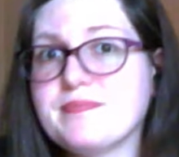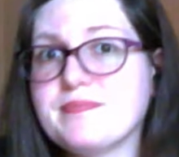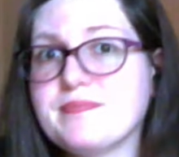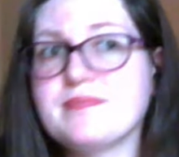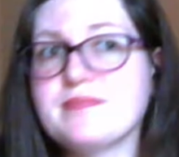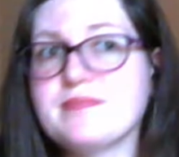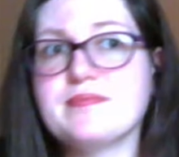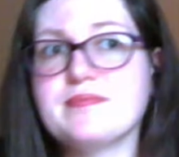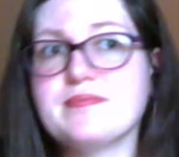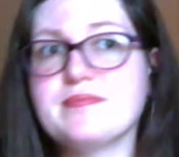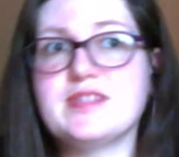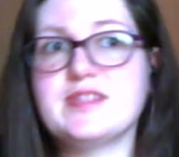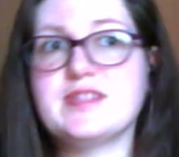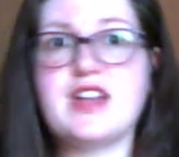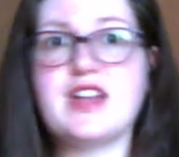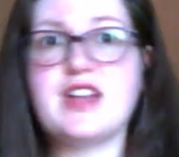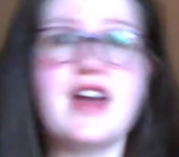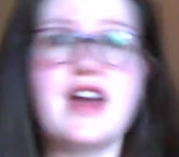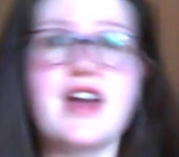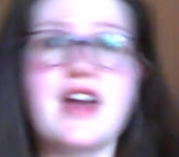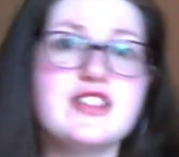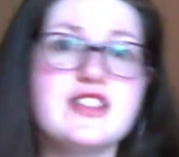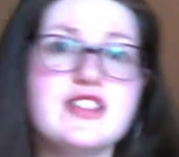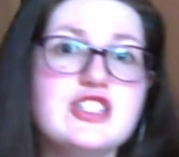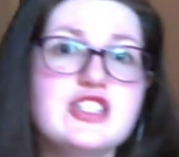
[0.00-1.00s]

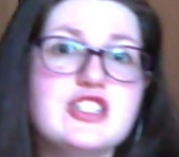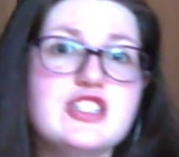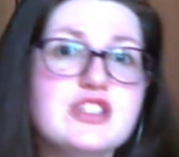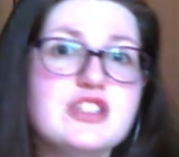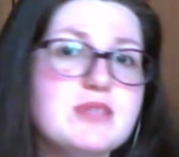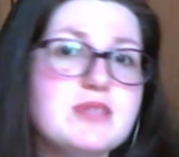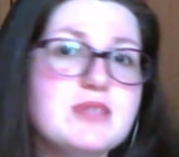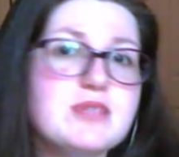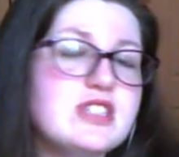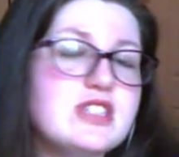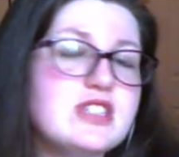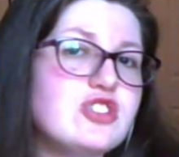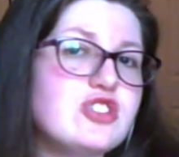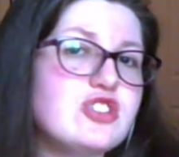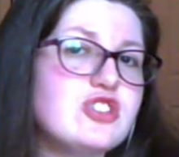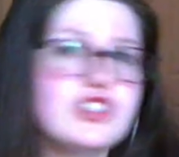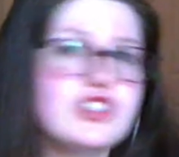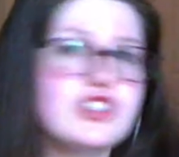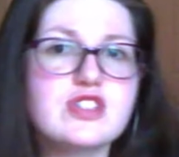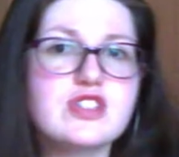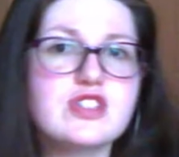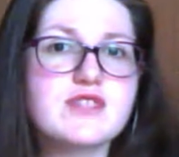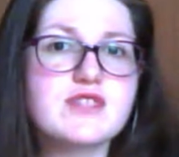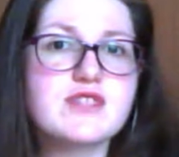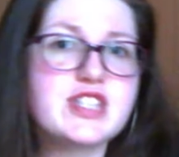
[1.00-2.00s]
Psychologists read journals for
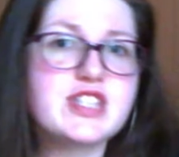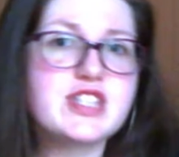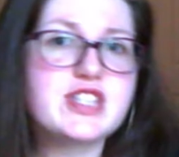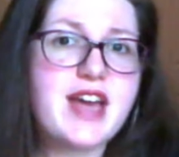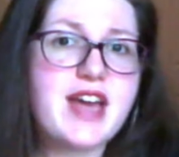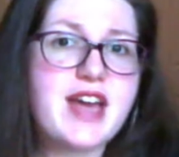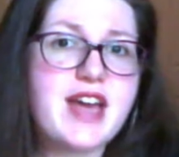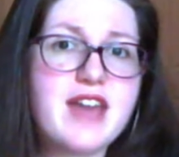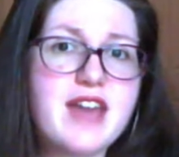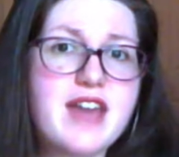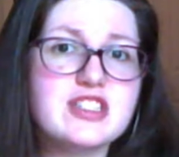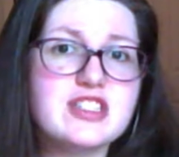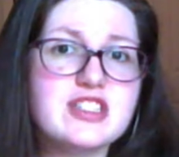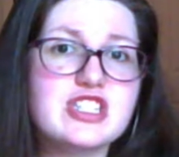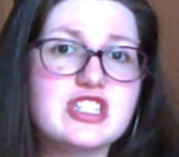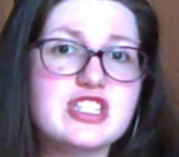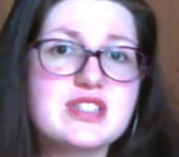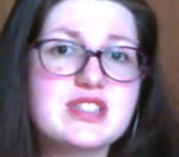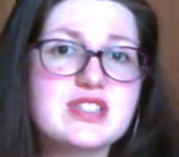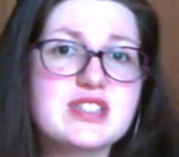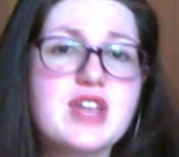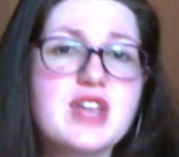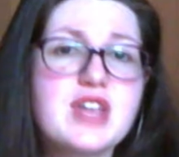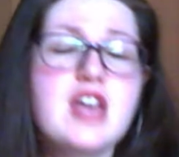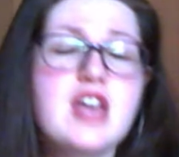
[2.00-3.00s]
psychologists.
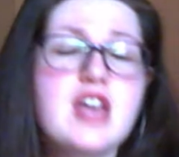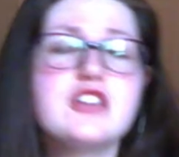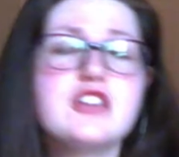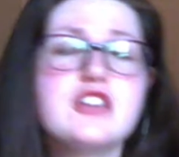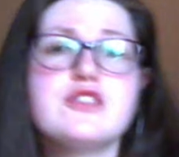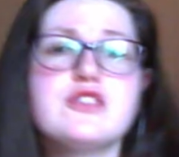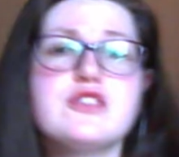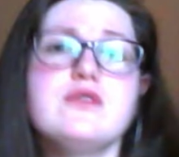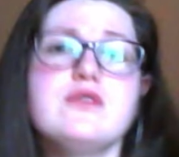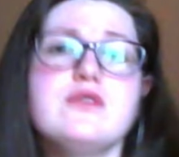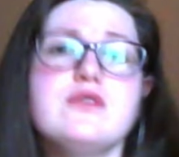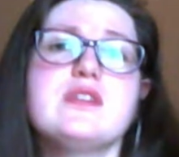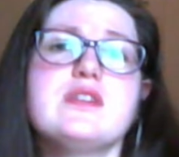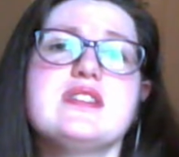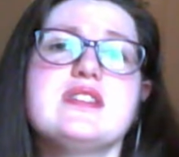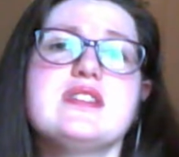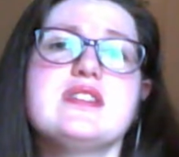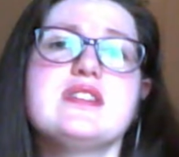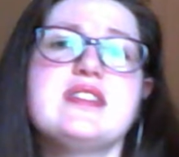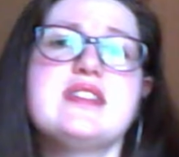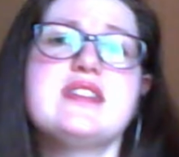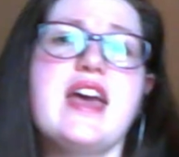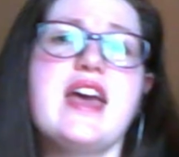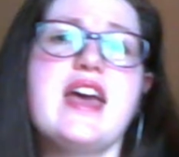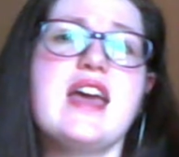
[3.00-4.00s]
So you can
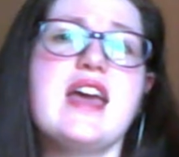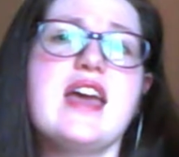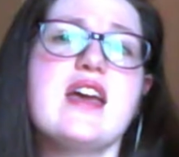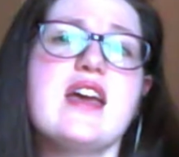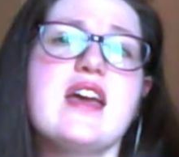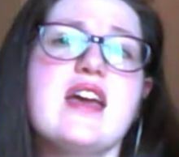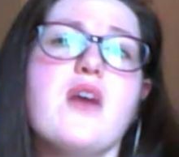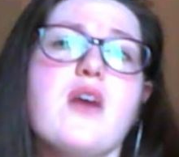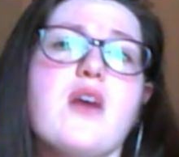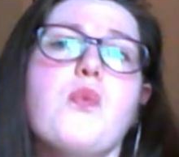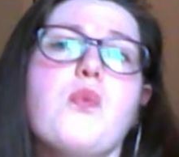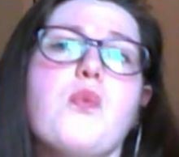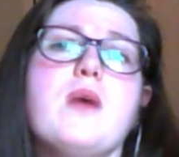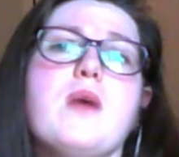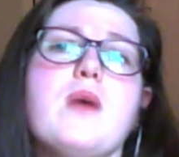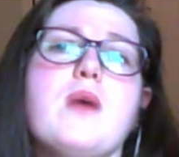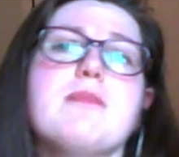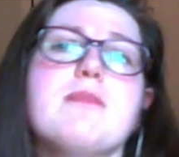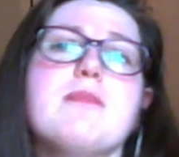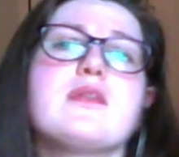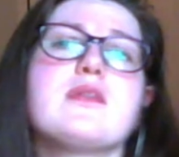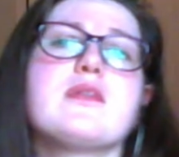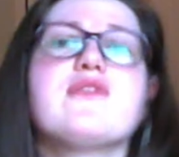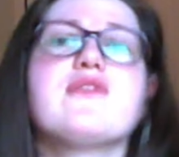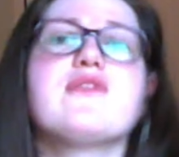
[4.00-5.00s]
say what
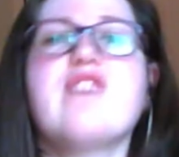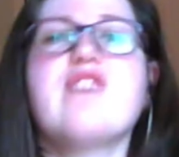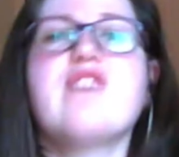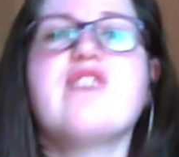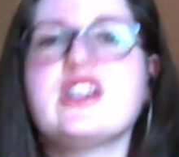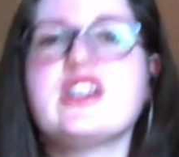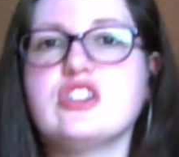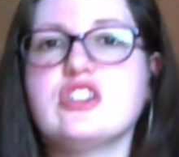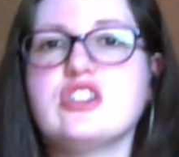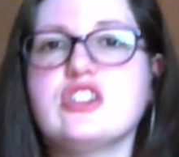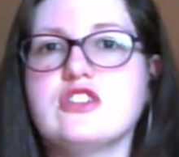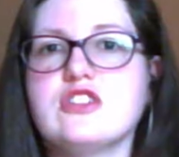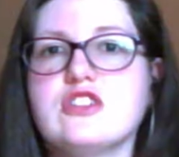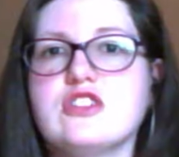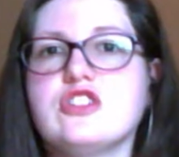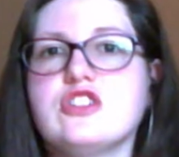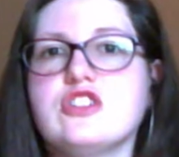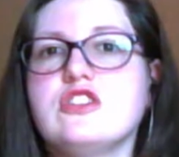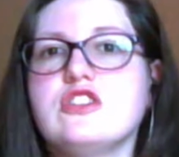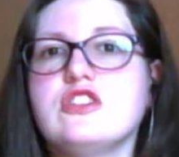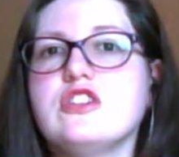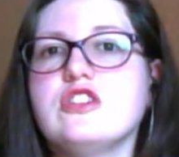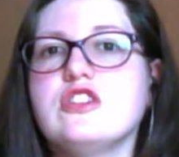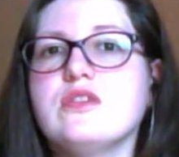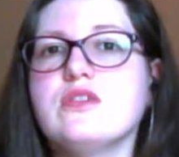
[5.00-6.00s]
professionals should
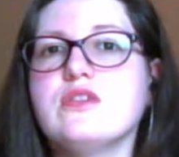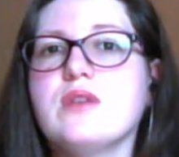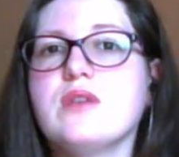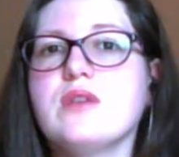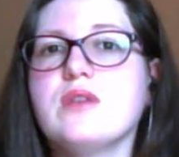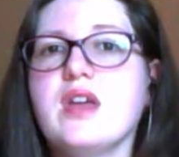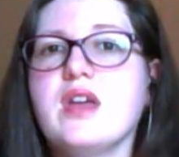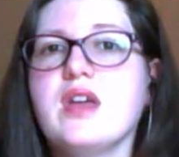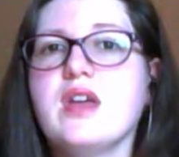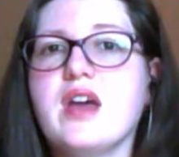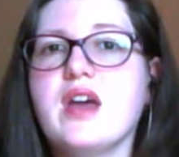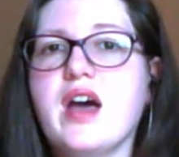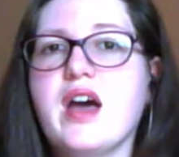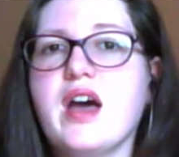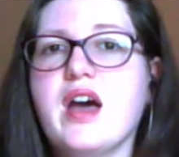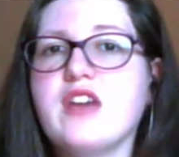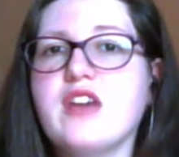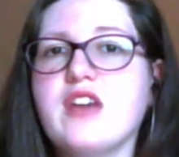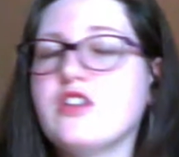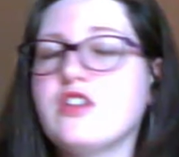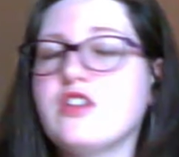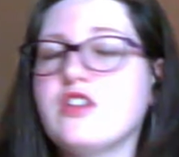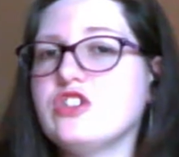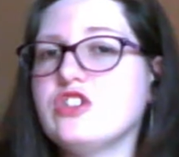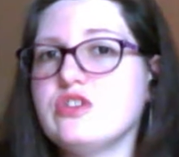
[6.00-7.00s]
do. You can
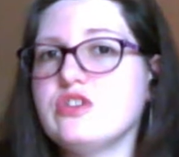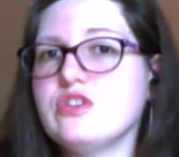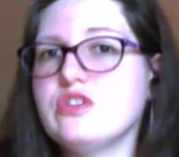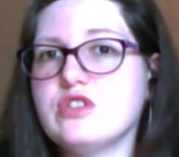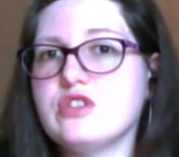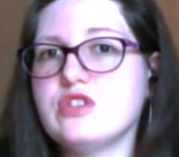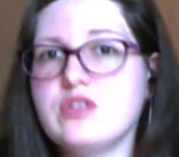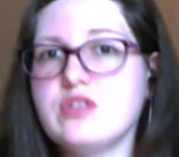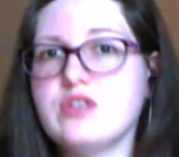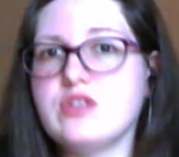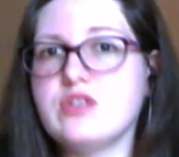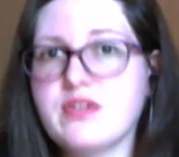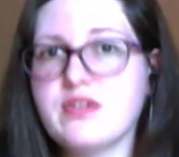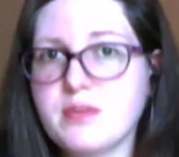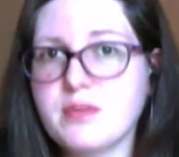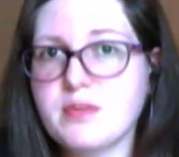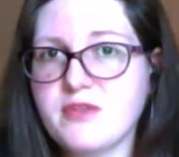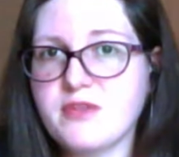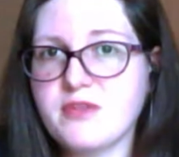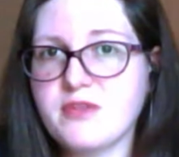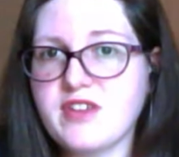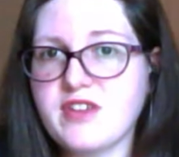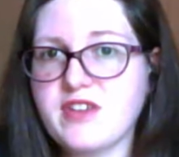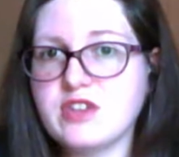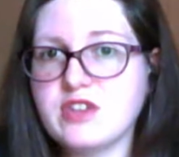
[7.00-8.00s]
choose two different,
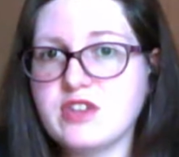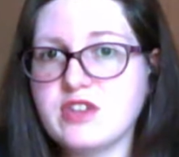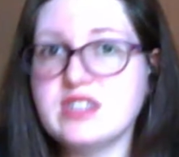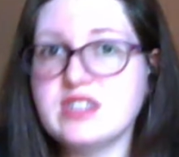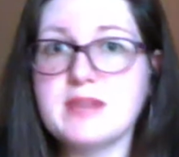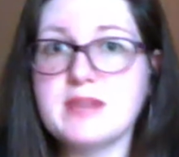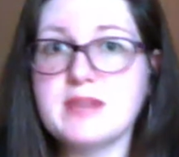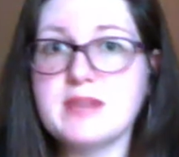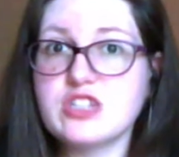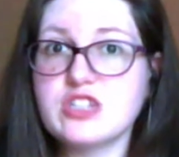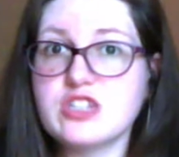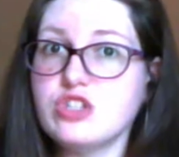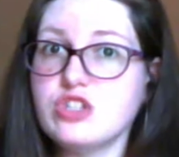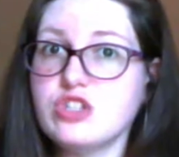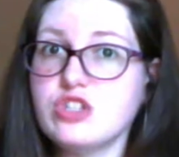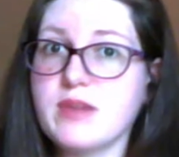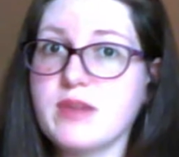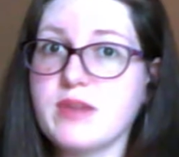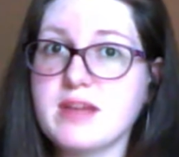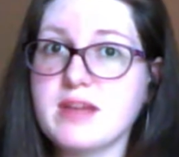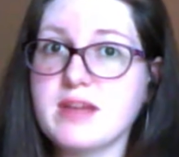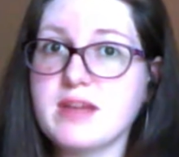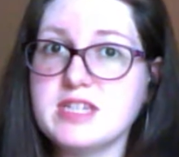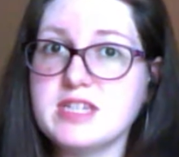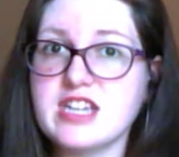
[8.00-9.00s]
you need to make 2
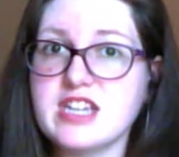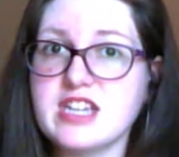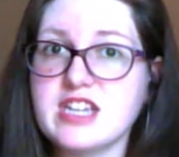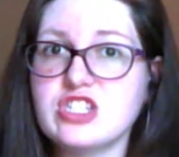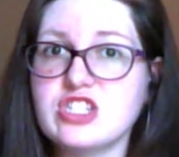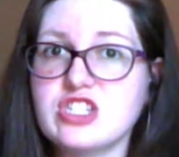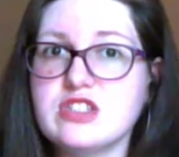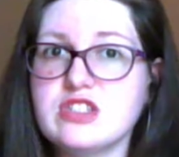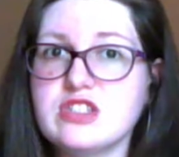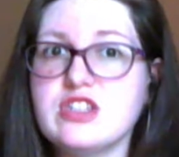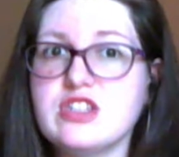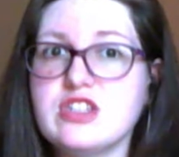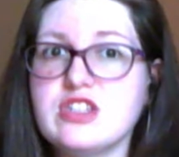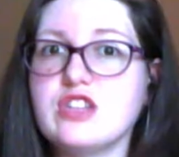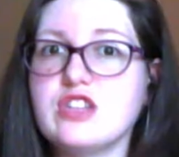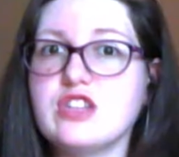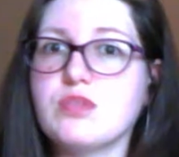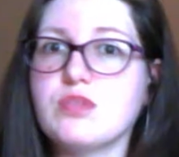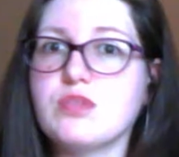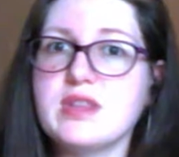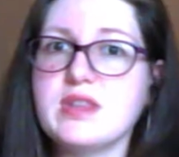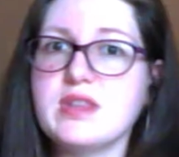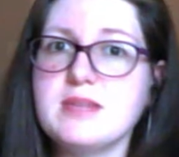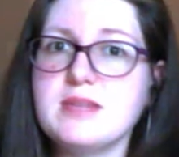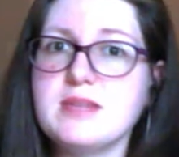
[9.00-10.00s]
recommendations. So you need 3
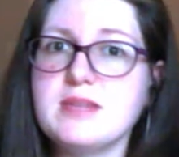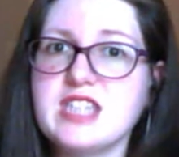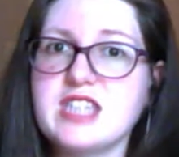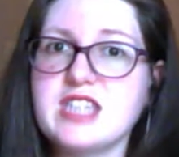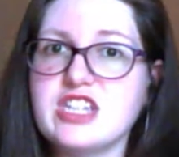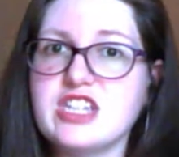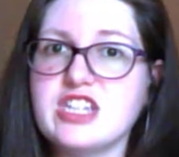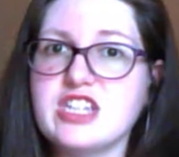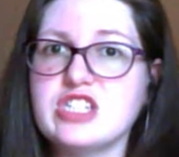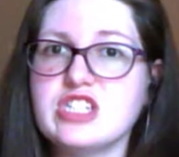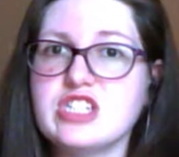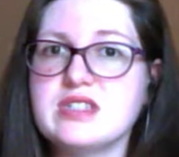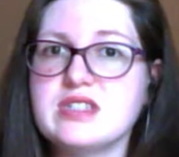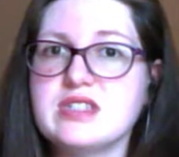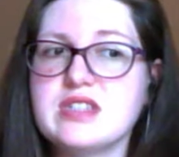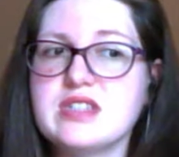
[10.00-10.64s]
limitations,